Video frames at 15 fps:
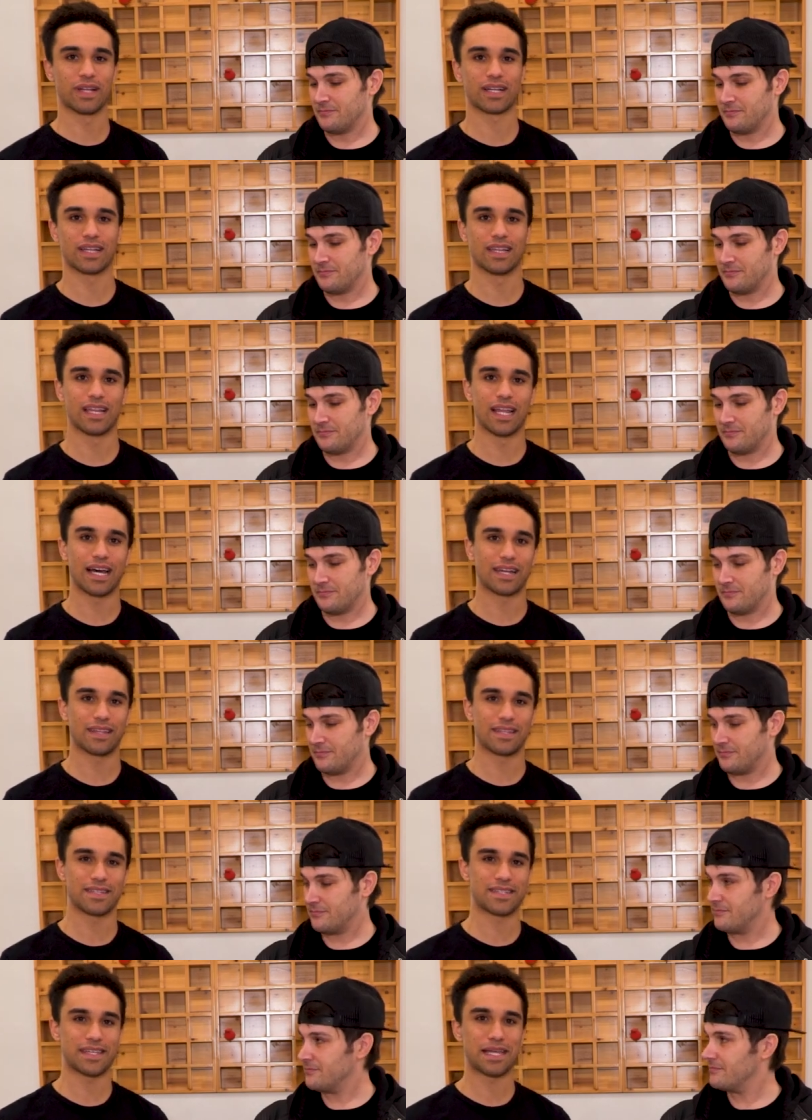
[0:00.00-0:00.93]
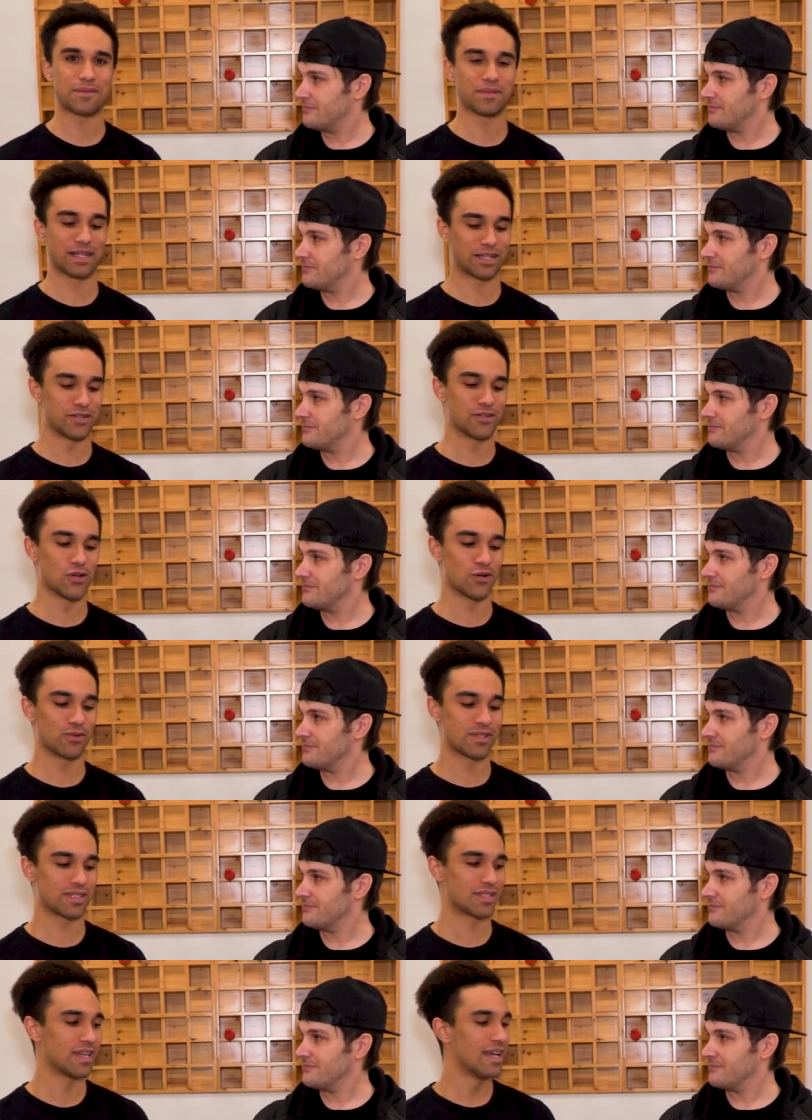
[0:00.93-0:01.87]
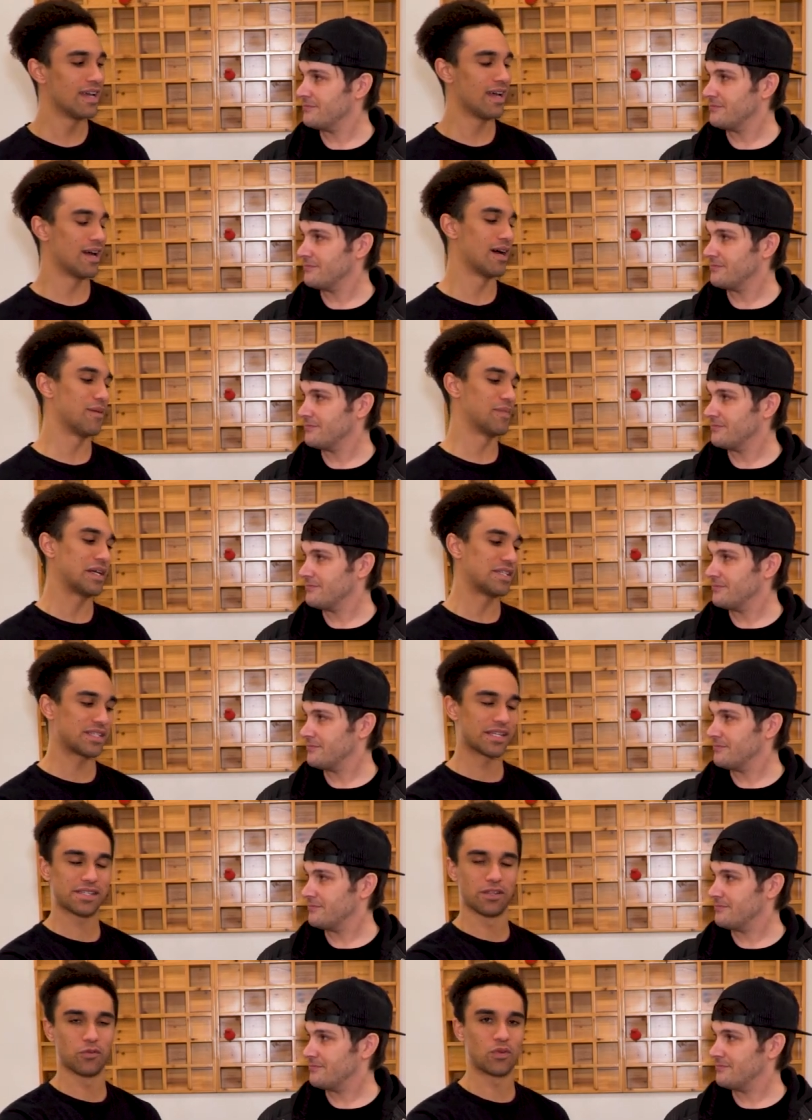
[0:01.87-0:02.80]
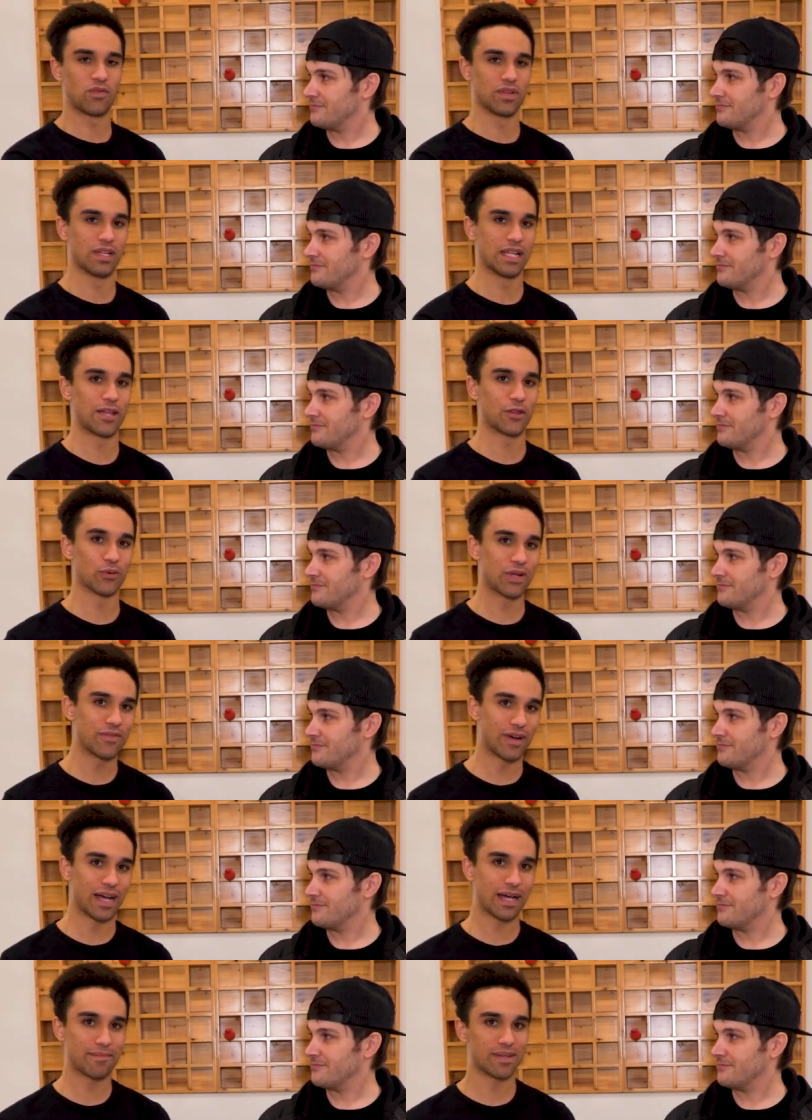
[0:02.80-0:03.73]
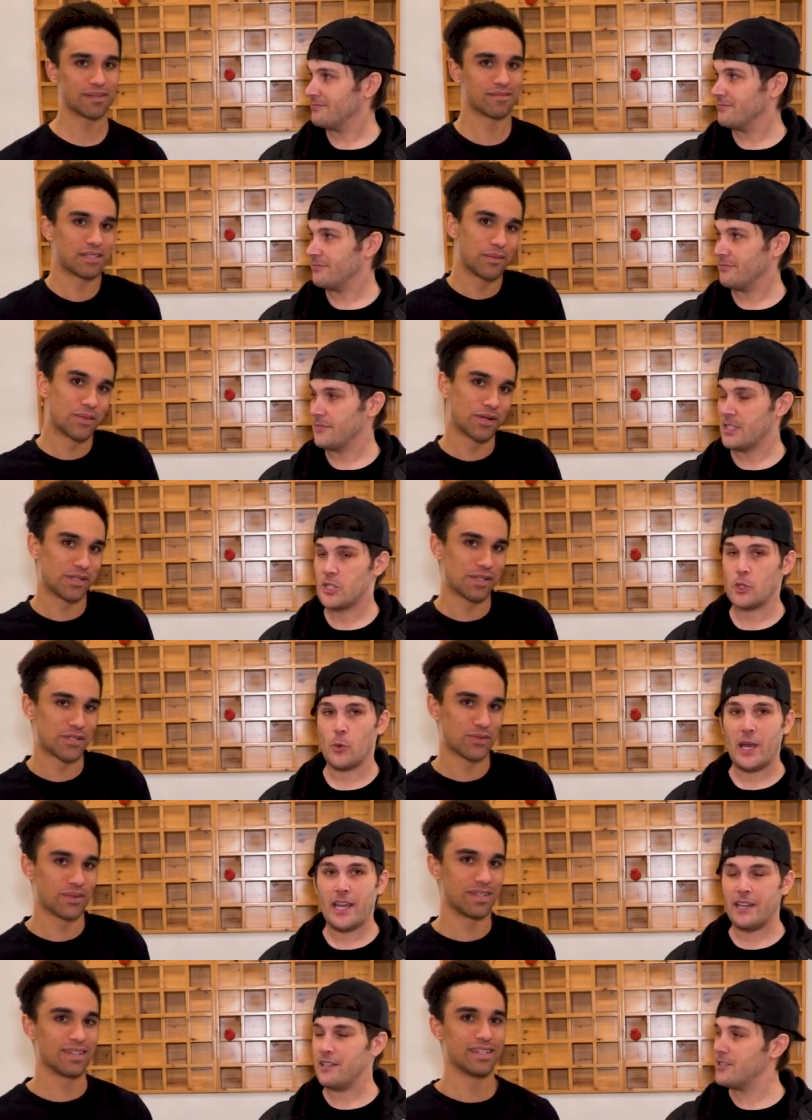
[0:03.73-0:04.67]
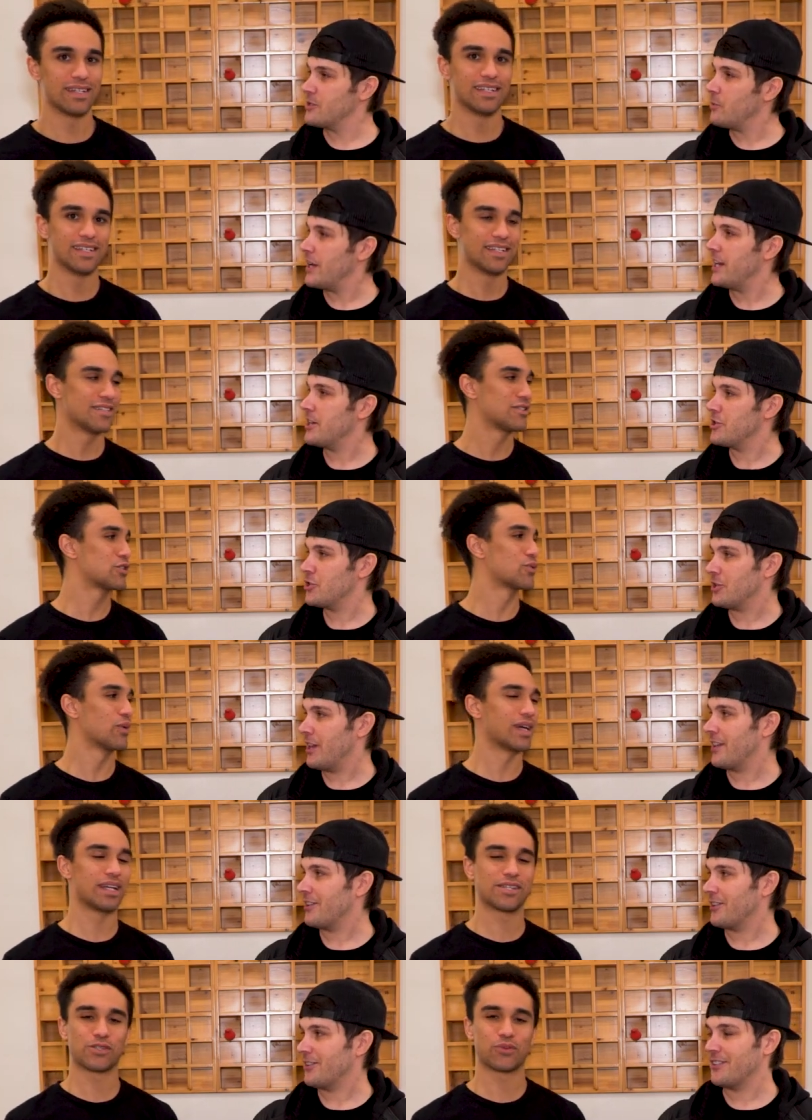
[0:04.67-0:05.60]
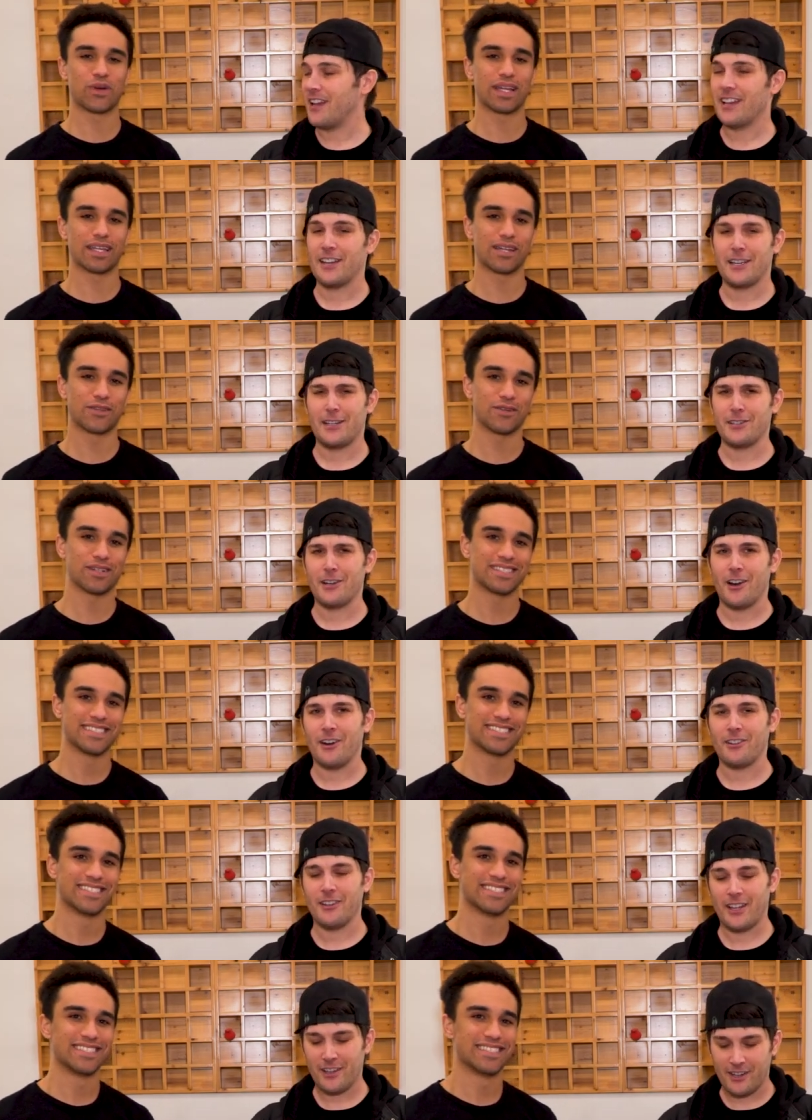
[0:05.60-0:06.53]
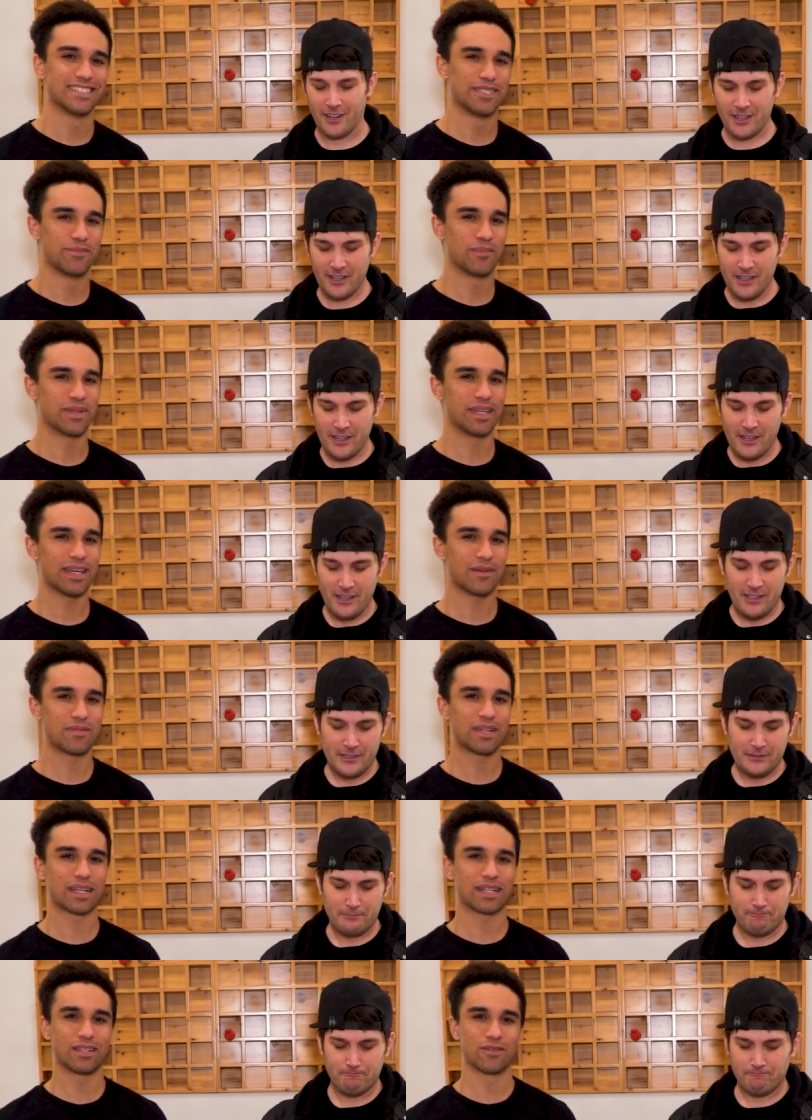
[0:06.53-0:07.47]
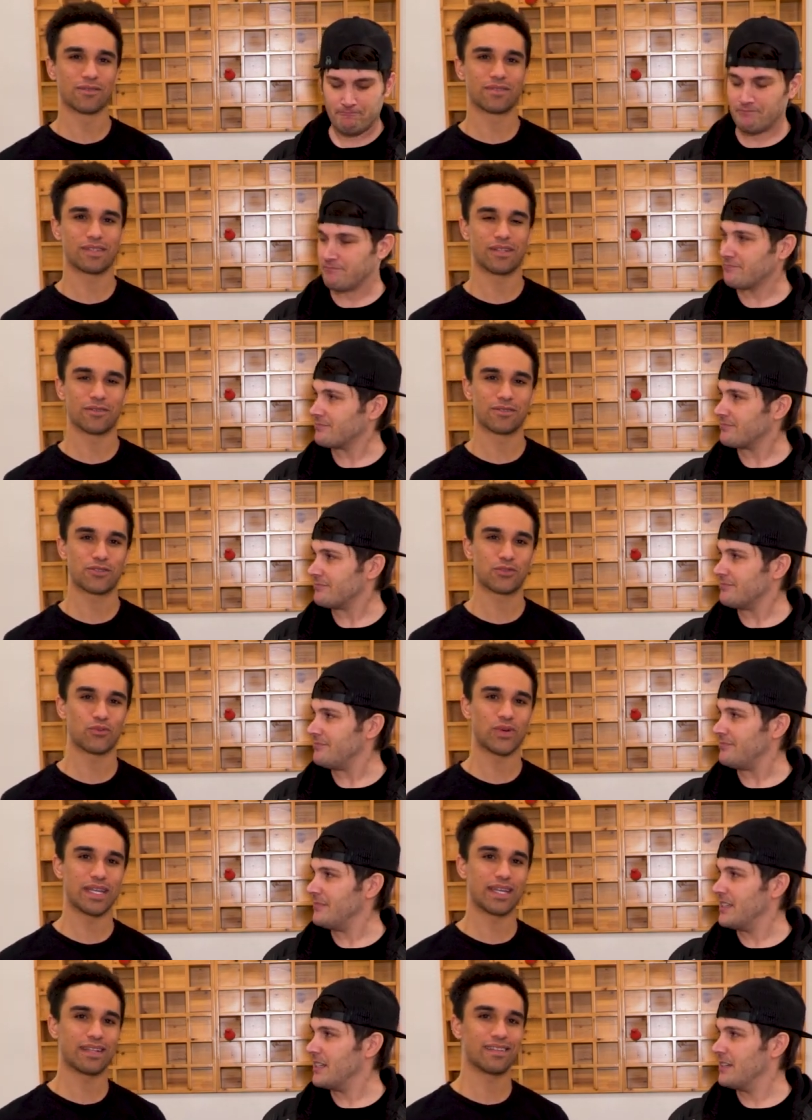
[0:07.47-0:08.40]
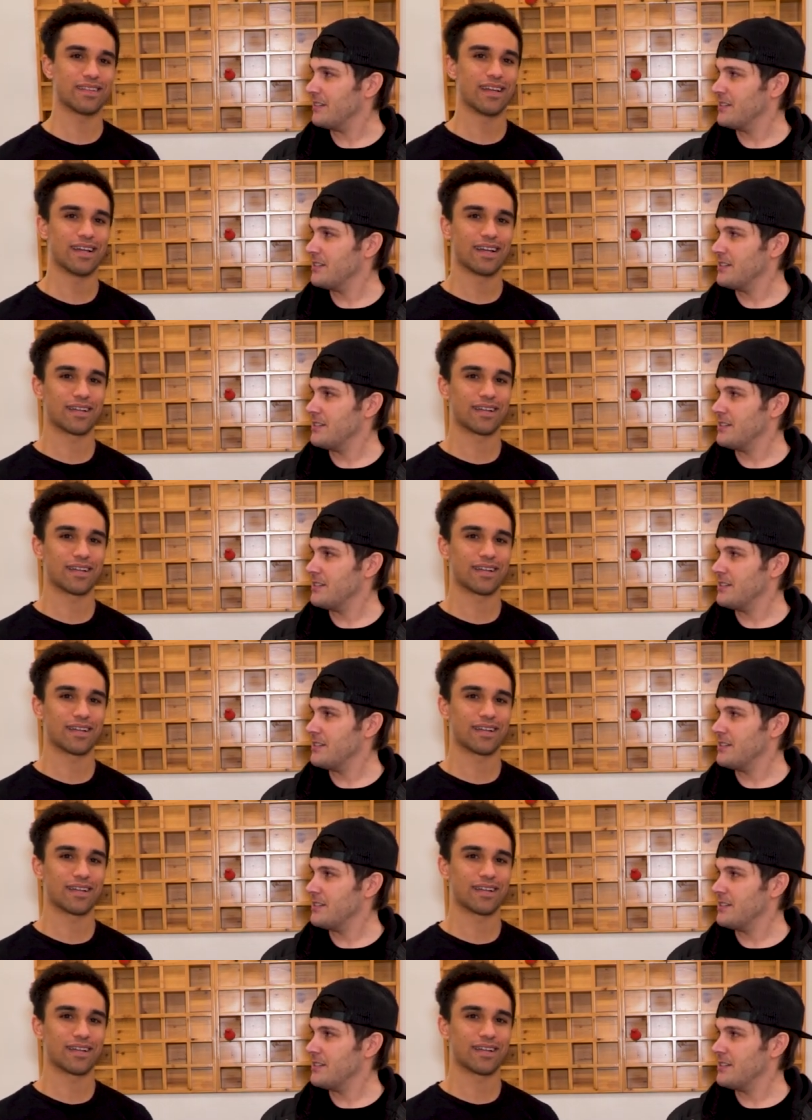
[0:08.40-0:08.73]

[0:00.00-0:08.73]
Speaker 1: like a lot of the same like notes. Um, that just has a little bit of a leathery vibe compared to suede, this one. Suede, suede, suede, like a dark leather. But yeah, I mean like a little, you know, sweet,